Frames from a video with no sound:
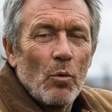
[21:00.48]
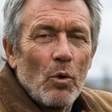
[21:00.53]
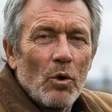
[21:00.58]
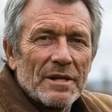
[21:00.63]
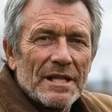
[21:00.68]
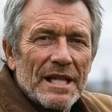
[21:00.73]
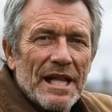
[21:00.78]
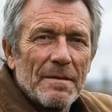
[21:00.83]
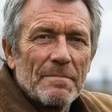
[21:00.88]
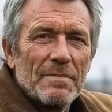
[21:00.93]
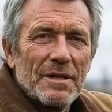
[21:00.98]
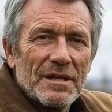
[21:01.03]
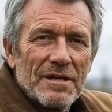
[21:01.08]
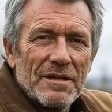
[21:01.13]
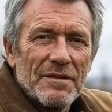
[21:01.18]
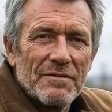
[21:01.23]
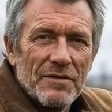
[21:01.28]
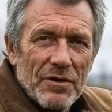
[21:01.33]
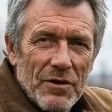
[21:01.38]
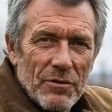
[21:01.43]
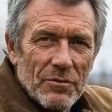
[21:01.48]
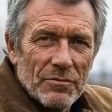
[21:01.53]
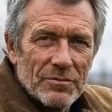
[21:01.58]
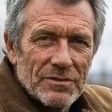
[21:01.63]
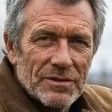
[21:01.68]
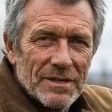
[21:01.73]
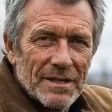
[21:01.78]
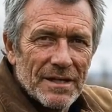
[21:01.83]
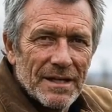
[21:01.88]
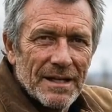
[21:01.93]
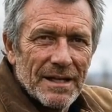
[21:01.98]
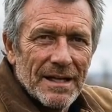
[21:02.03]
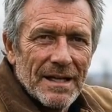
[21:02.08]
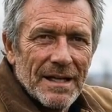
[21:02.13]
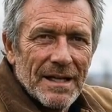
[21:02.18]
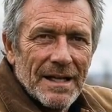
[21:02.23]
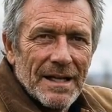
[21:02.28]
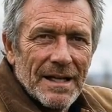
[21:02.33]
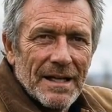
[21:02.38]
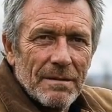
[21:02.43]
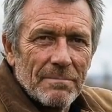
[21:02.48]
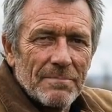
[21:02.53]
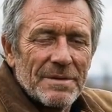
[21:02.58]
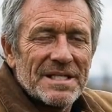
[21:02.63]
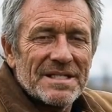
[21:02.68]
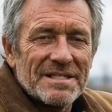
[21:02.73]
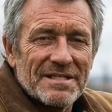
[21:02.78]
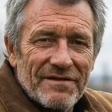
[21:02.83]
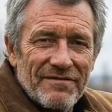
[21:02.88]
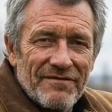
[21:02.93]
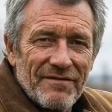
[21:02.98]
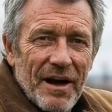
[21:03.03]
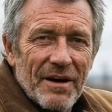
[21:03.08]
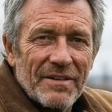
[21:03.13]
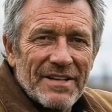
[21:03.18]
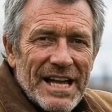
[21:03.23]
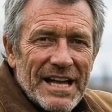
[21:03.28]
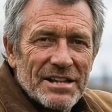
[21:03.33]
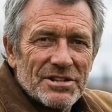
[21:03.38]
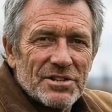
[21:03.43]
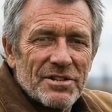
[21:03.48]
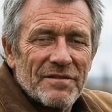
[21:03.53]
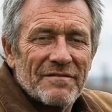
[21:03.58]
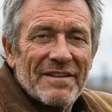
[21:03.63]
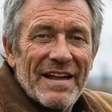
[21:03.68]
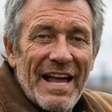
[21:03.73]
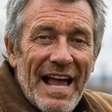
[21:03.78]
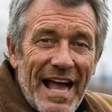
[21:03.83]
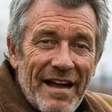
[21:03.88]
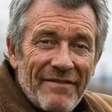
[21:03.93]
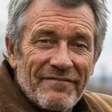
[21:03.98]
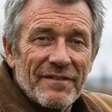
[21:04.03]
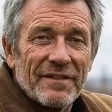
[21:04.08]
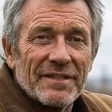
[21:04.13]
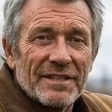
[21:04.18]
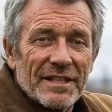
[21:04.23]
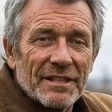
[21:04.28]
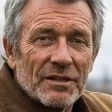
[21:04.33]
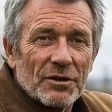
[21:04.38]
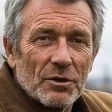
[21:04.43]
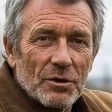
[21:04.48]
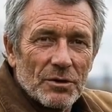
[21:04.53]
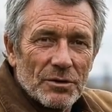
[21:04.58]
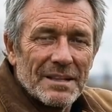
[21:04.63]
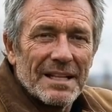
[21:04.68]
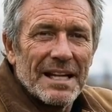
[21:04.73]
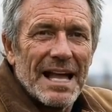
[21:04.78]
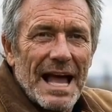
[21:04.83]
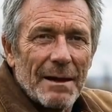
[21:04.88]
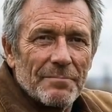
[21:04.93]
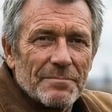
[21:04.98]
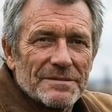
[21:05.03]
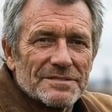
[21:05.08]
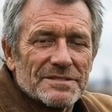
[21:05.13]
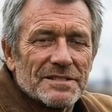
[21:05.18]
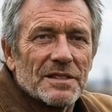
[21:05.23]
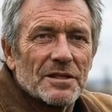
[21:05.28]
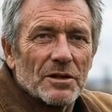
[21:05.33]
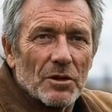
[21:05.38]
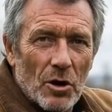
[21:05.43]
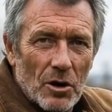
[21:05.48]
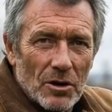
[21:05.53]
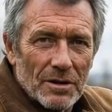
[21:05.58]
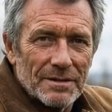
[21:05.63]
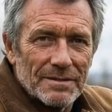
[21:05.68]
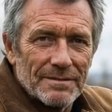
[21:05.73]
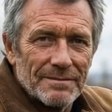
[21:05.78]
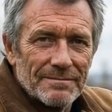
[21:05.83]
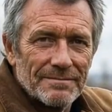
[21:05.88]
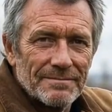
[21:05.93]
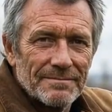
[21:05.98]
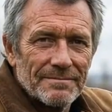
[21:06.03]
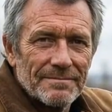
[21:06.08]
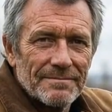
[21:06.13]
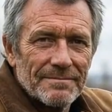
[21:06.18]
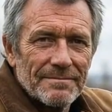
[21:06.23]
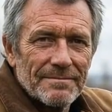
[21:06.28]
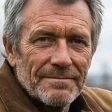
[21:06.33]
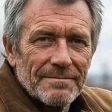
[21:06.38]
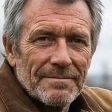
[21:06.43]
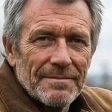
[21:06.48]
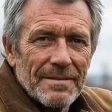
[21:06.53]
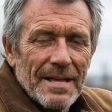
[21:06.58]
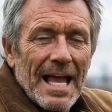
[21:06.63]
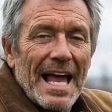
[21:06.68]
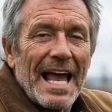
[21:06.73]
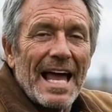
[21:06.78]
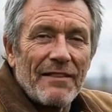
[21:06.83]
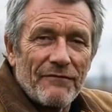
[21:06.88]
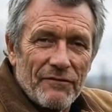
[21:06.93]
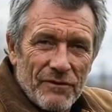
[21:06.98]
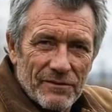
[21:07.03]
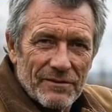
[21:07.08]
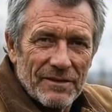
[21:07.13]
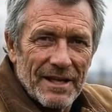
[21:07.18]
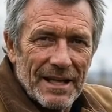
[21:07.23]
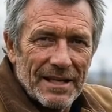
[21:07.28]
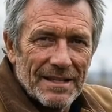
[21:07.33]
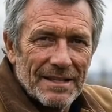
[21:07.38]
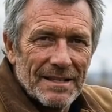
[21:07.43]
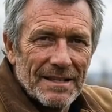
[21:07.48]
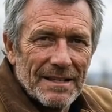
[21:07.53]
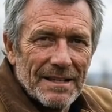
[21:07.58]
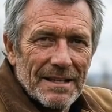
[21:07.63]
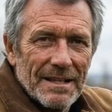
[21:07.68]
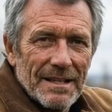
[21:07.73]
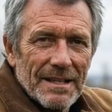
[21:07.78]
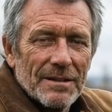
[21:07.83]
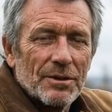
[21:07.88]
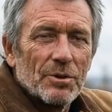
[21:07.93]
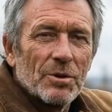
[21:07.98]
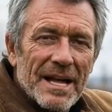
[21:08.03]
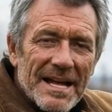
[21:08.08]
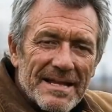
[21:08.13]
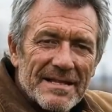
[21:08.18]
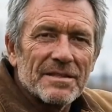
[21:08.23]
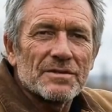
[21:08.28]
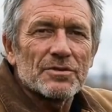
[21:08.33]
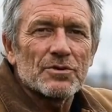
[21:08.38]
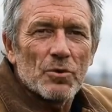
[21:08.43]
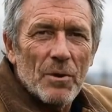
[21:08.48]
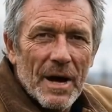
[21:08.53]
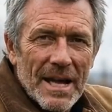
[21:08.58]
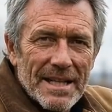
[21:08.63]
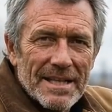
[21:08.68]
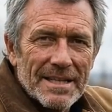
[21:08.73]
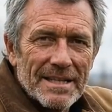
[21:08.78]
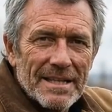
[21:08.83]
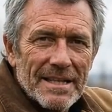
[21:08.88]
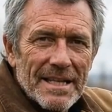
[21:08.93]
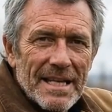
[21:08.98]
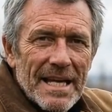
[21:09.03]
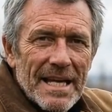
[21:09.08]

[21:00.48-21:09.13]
won't get a million views. But it's the foundation of everything good that happens in a garden. Everything. You get this right,